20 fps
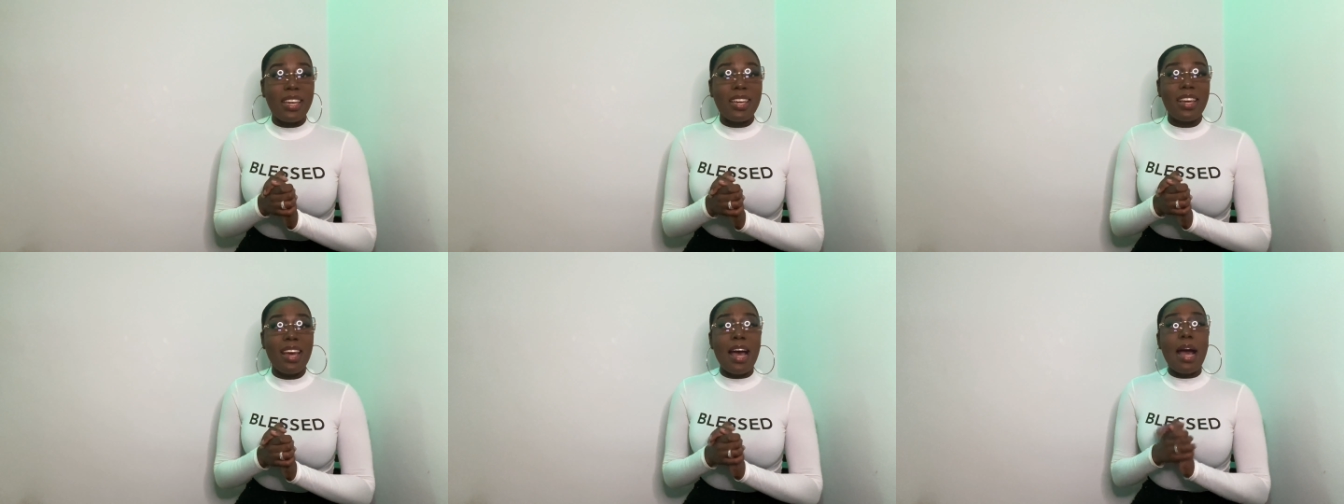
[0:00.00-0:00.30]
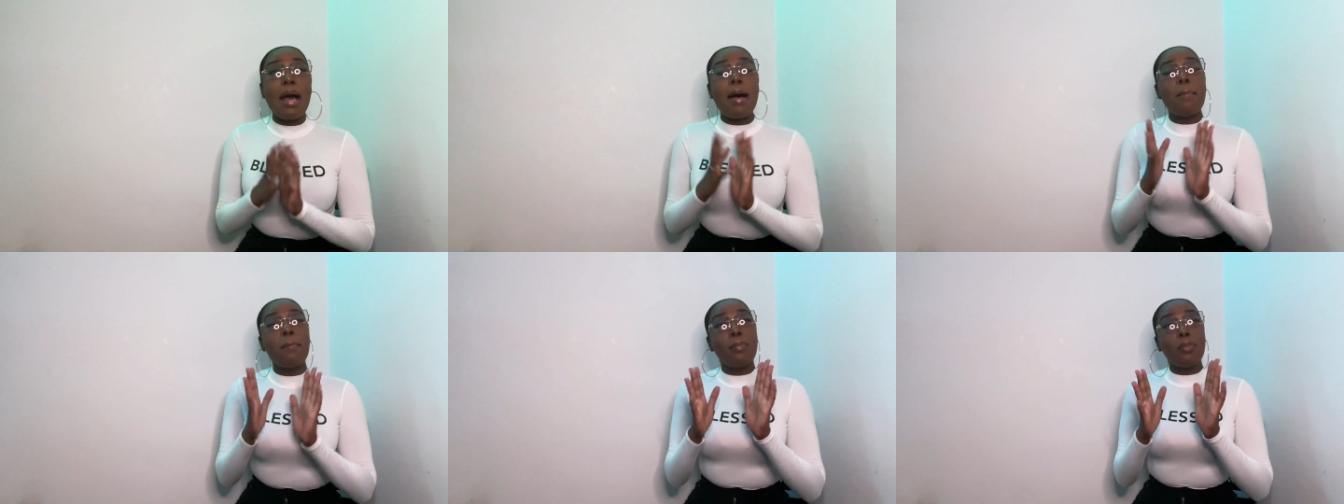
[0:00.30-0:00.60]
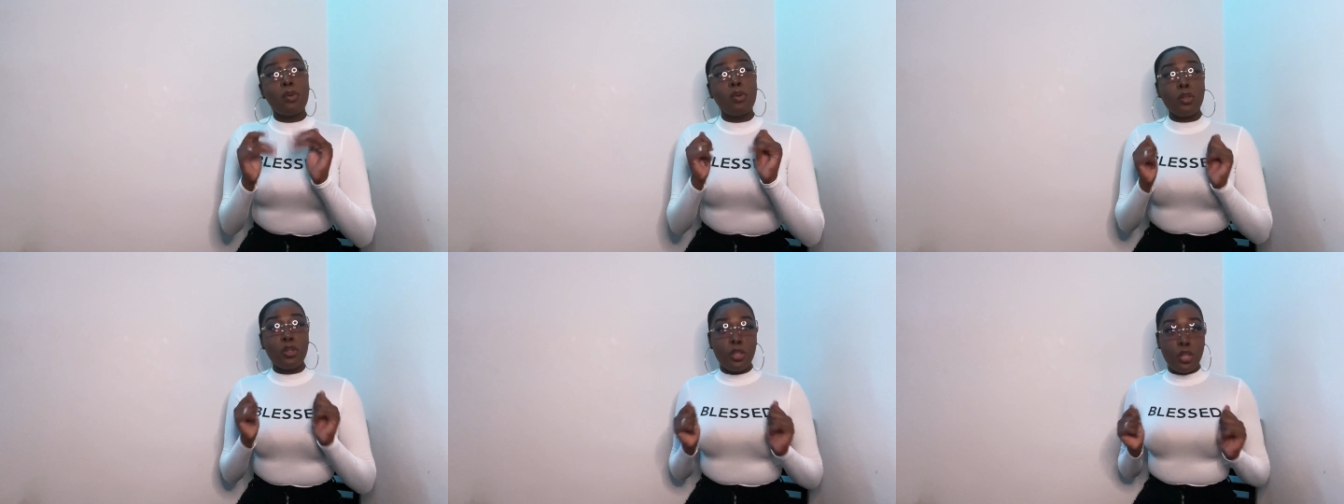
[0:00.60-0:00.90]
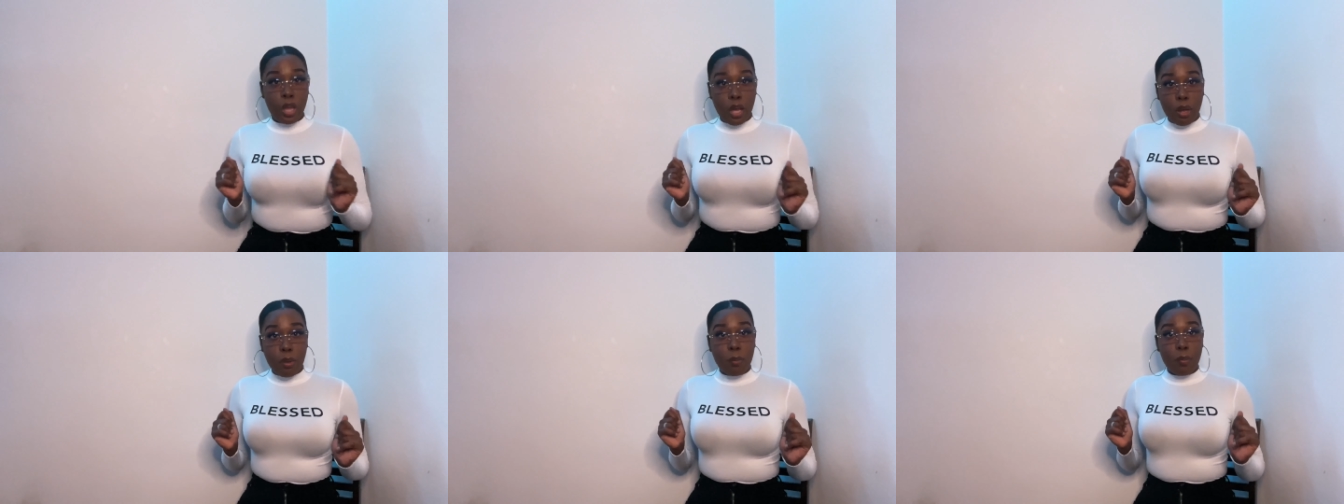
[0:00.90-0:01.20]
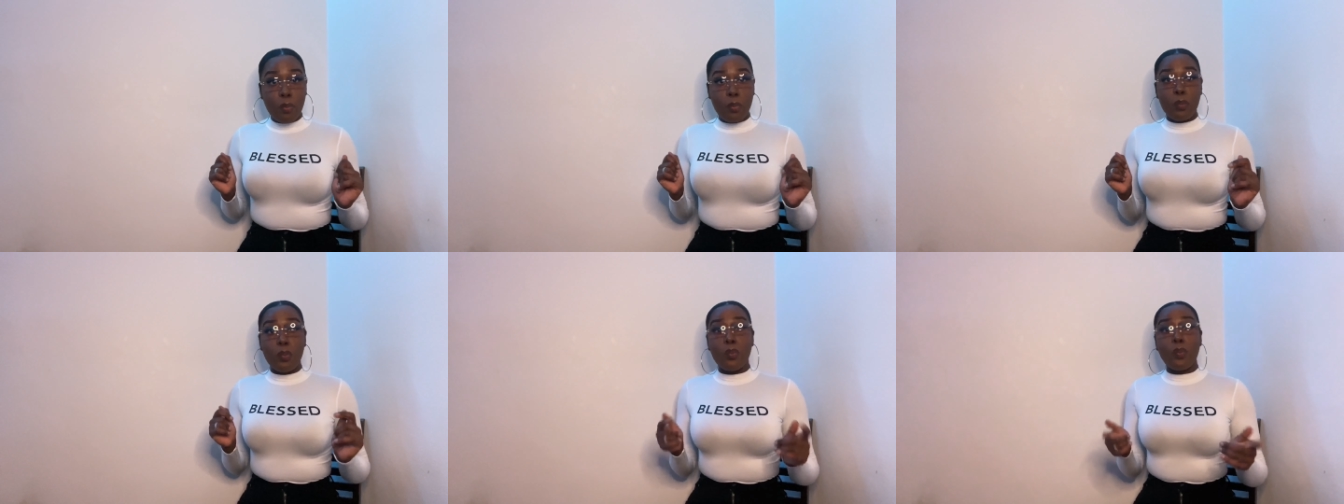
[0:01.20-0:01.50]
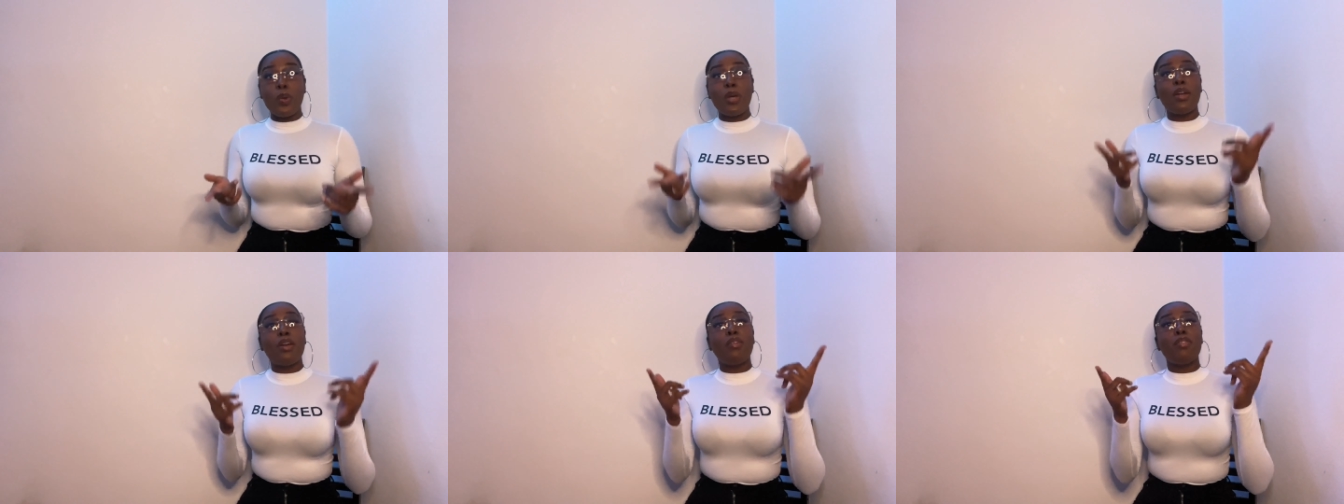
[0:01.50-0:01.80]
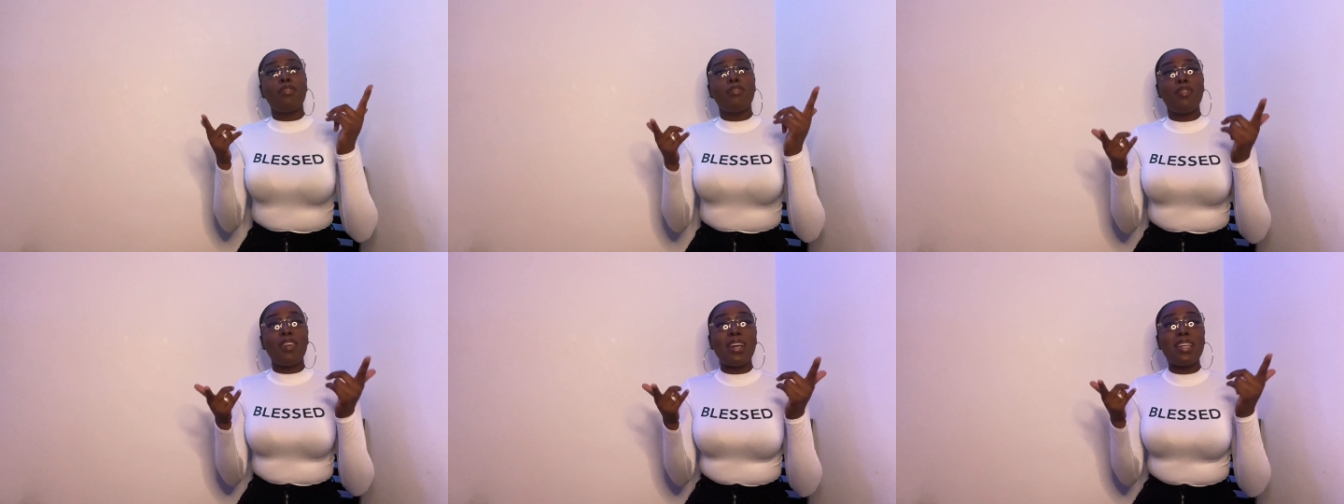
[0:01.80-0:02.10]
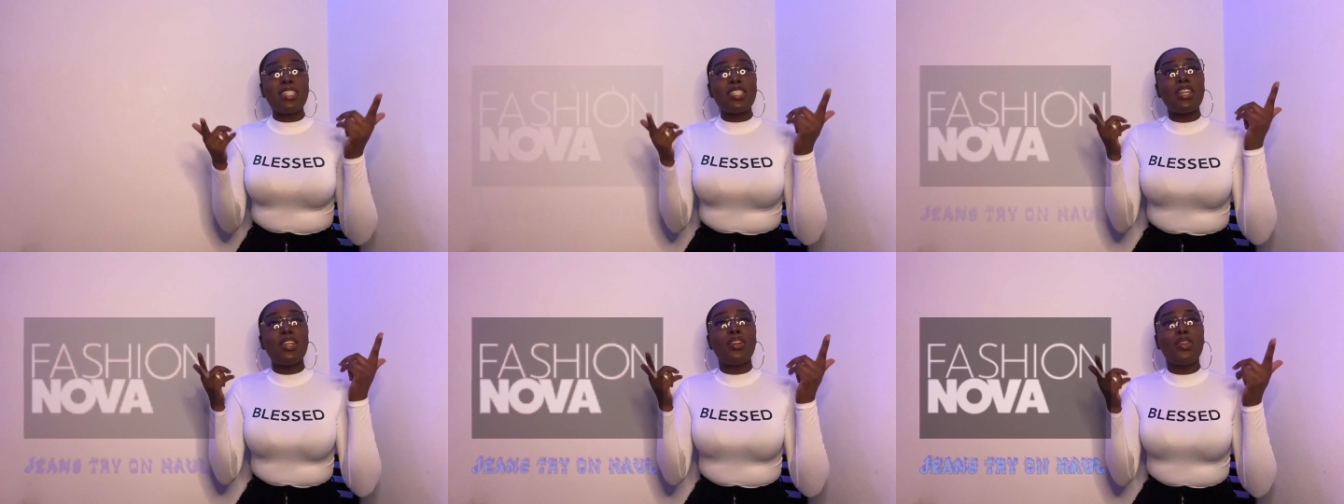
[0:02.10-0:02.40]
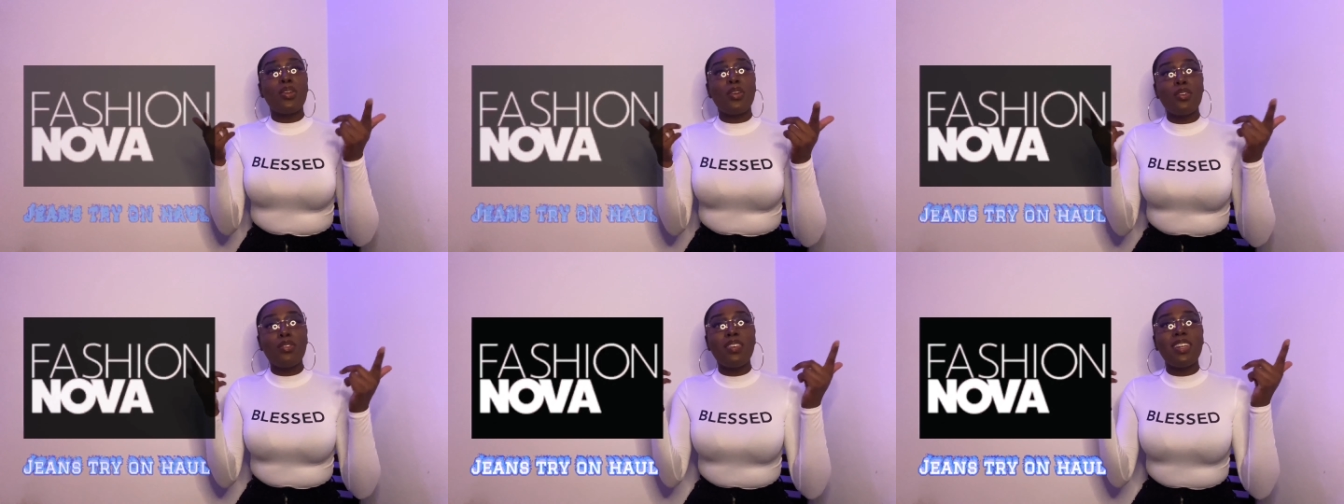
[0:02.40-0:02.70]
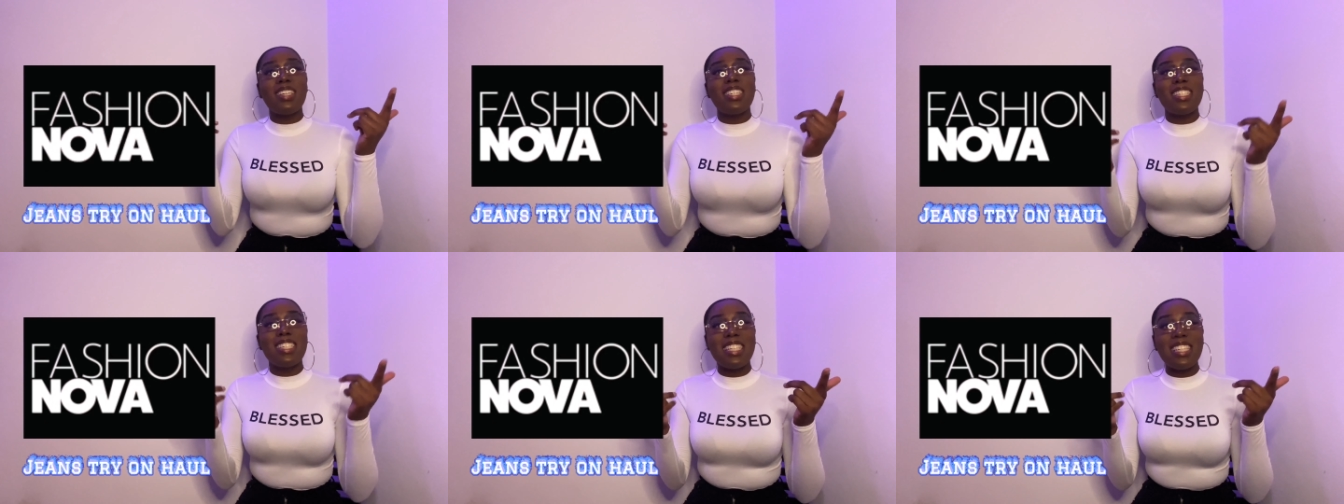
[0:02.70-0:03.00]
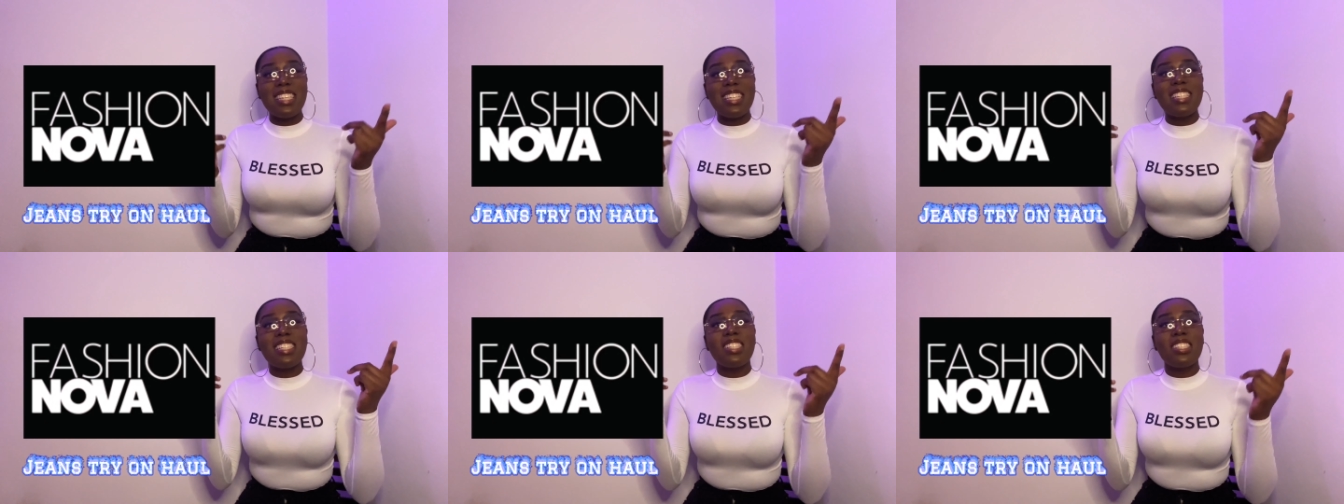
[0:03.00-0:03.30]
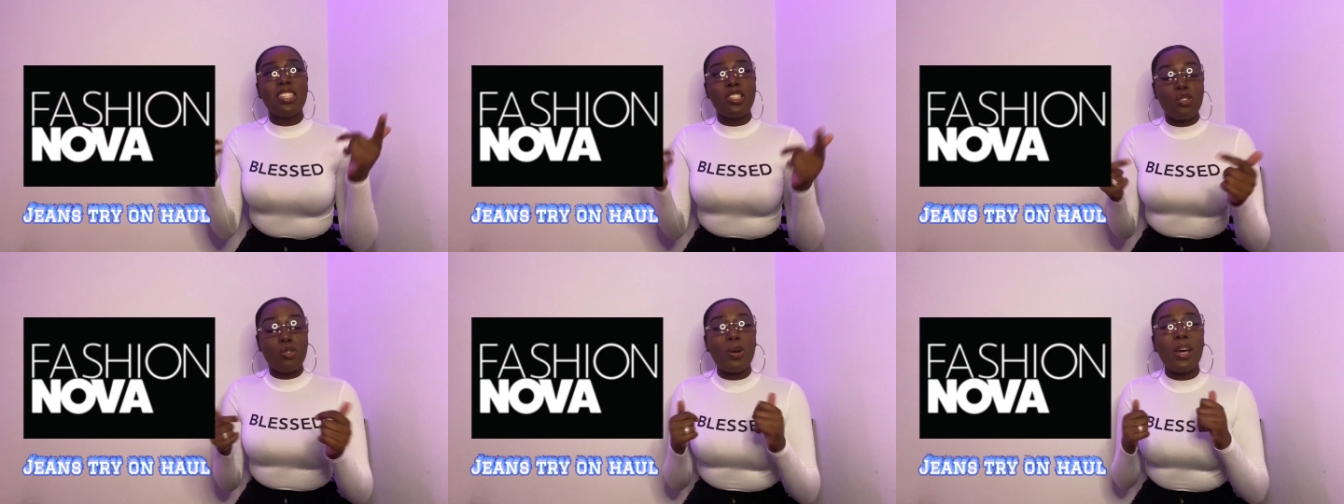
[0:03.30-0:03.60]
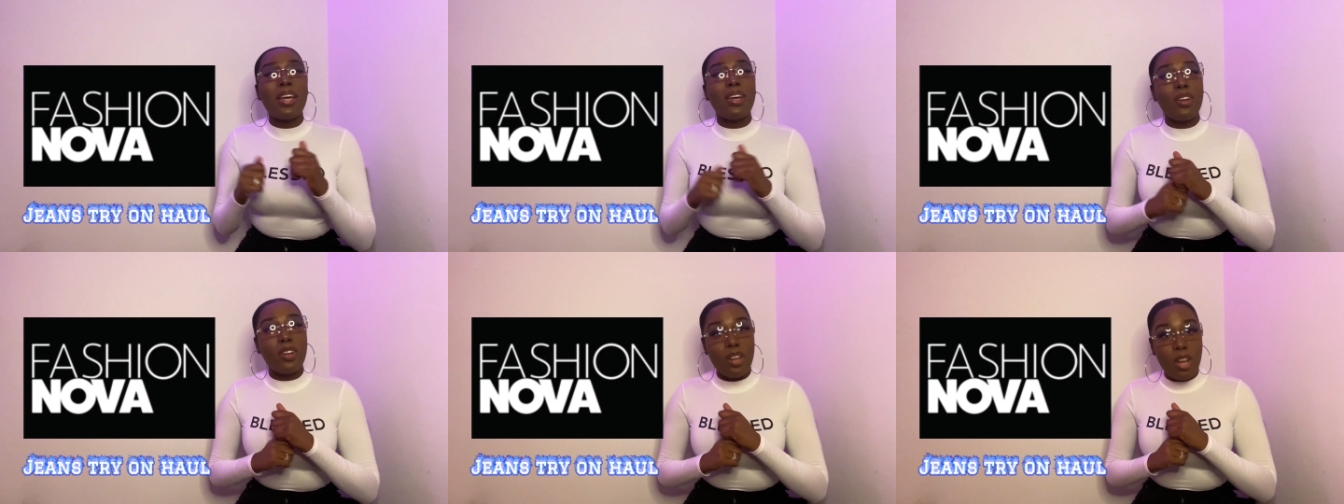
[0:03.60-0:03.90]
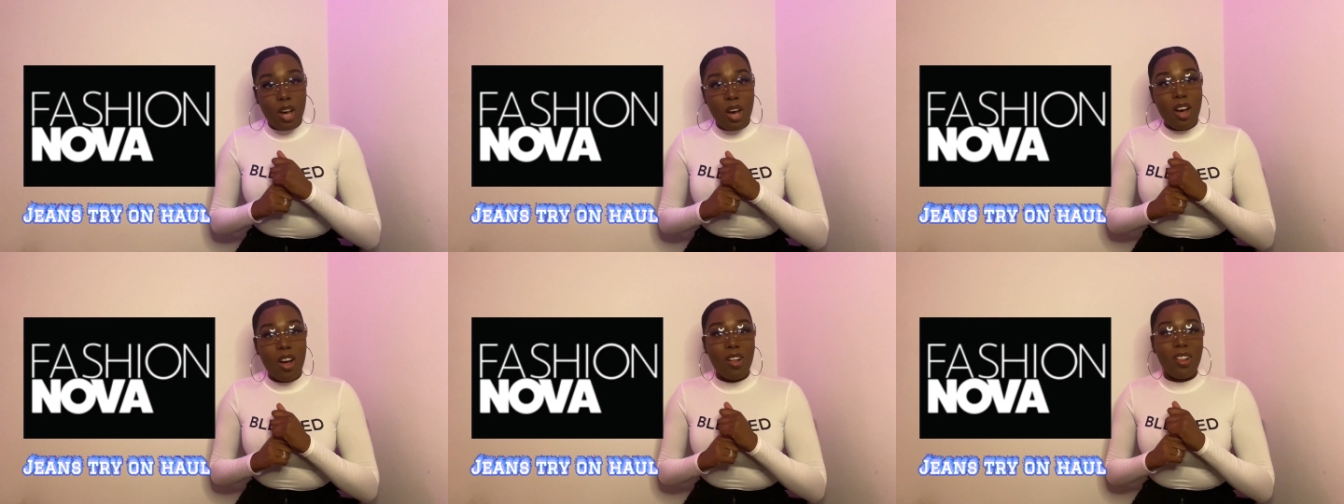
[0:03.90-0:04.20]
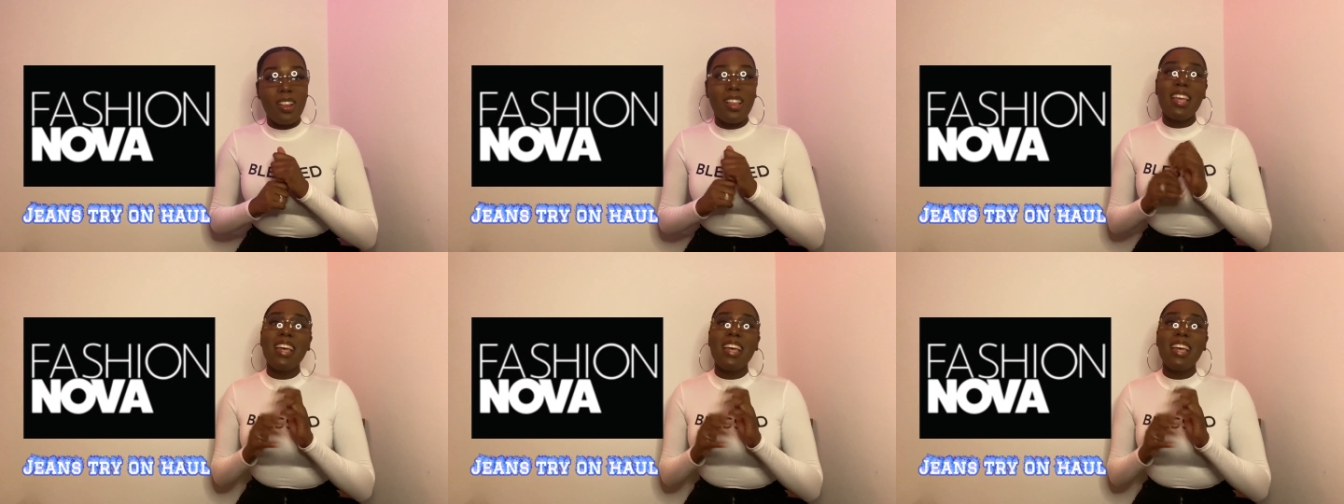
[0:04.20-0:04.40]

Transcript: i pulled up with a fashion nova jeans try on haul